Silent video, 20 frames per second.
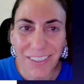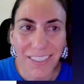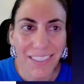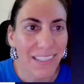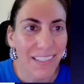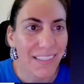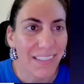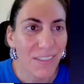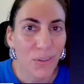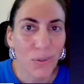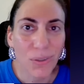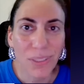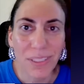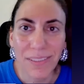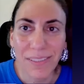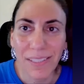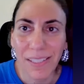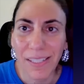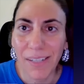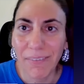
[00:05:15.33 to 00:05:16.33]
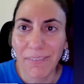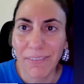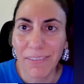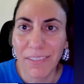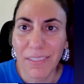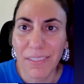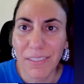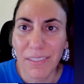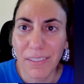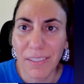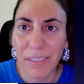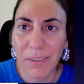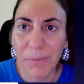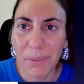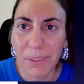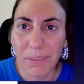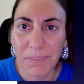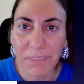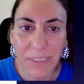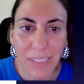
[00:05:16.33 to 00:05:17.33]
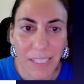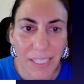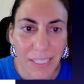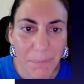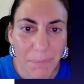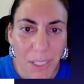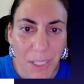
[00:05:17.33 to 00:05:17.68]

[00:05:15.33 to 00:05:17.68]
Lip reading: soon as I have a little bit of time.